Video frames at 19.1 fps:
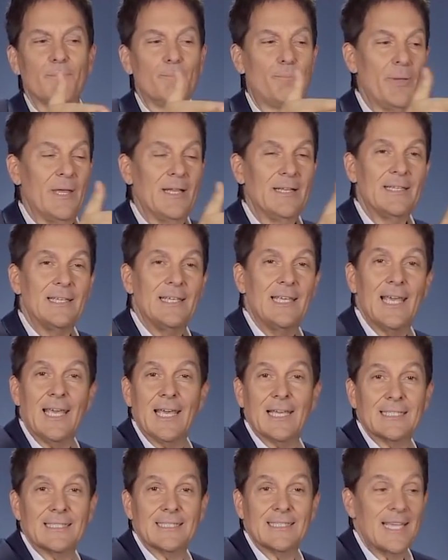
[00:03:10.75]
been
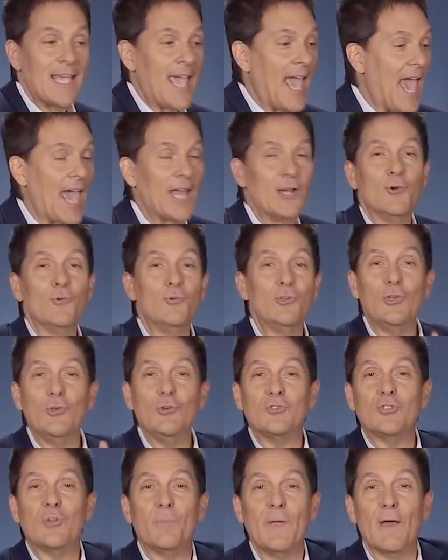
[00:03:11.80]
kissed and who
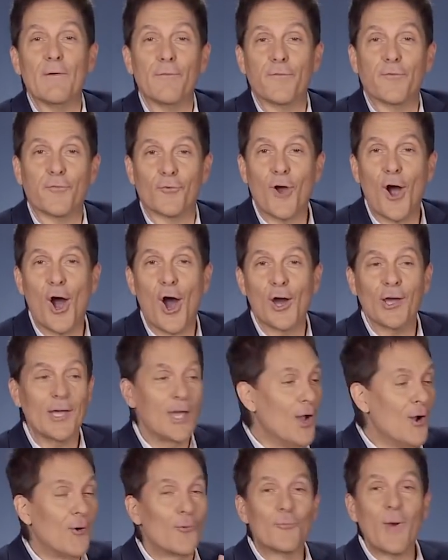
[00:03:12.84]
used to be a frog
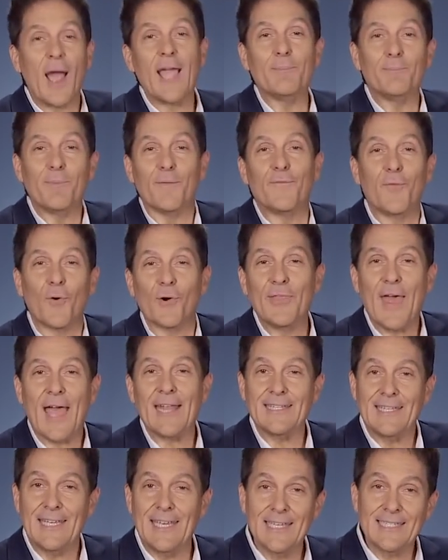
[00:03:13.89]
right before
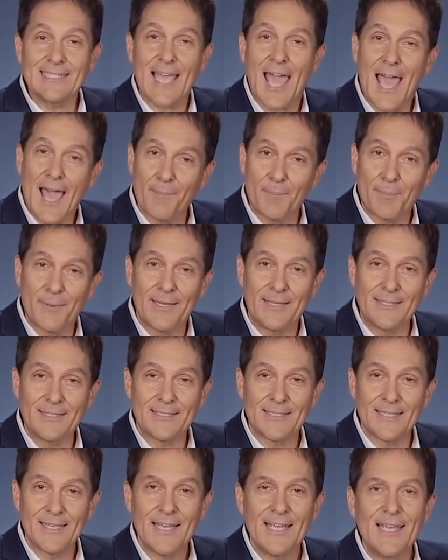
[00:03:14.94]
that kiss
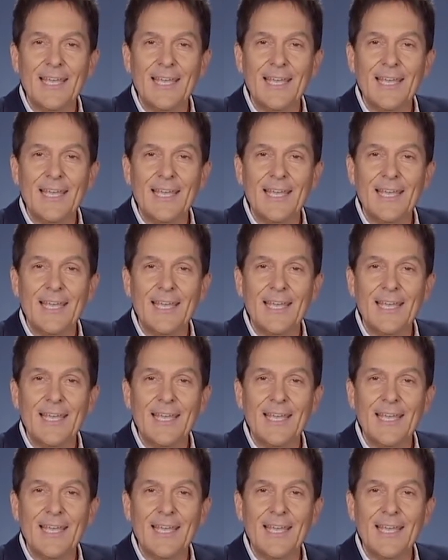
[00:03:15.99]
happened.